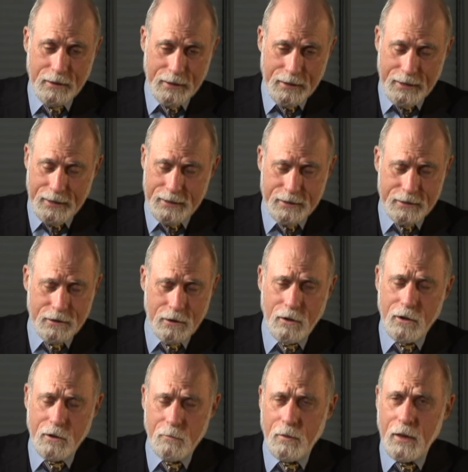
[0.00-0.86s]
He didn't
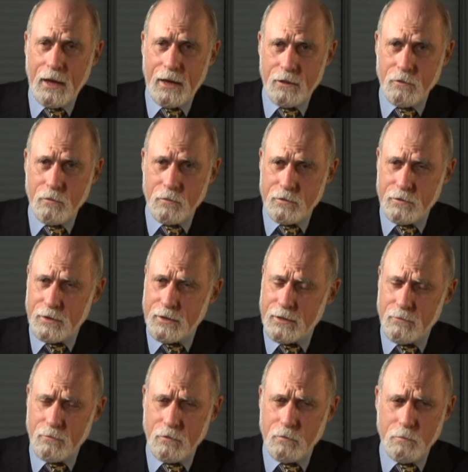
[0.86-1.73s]
call it packet
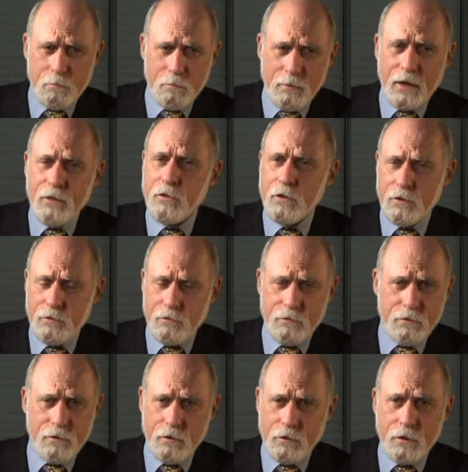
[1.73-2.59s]
switching. It was
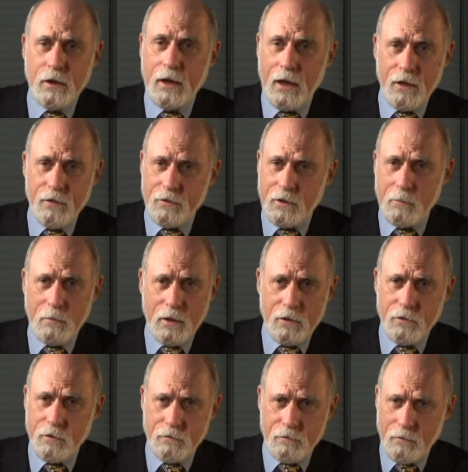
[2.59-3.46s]
stochastic
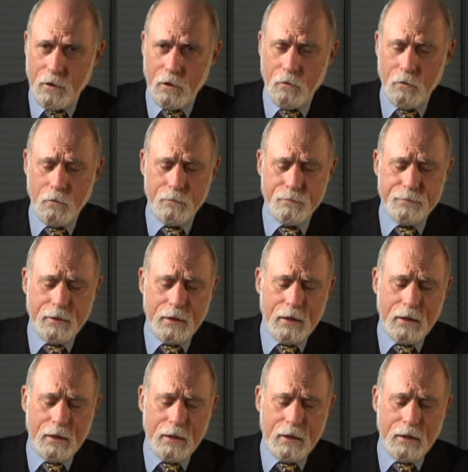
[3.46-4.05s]
message flow.